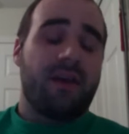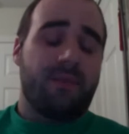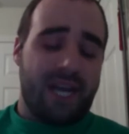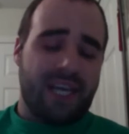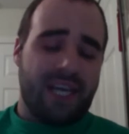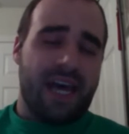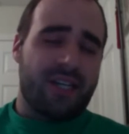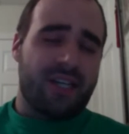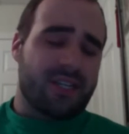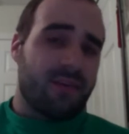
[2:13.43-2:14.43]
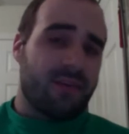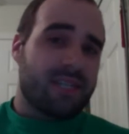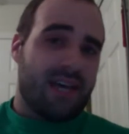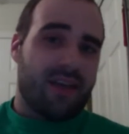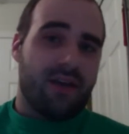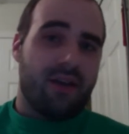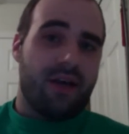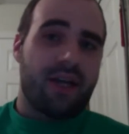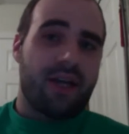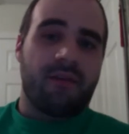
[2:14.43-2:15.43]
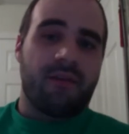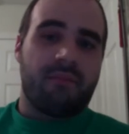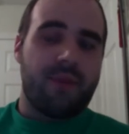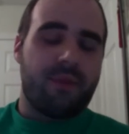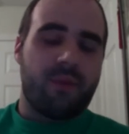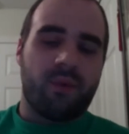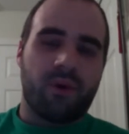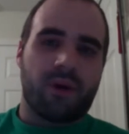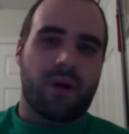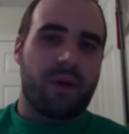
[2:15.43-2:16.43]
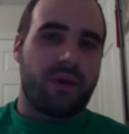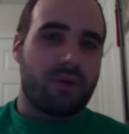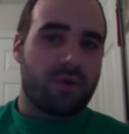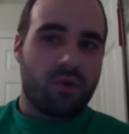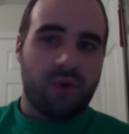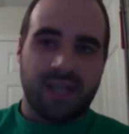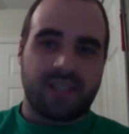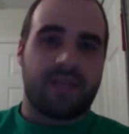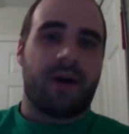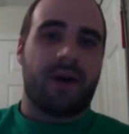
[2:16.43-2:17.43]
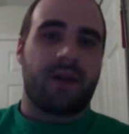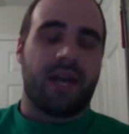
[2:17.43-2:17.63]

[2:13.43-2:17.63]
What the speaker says: Magic Hat had just come to South Carolina, and people were going crazy about it.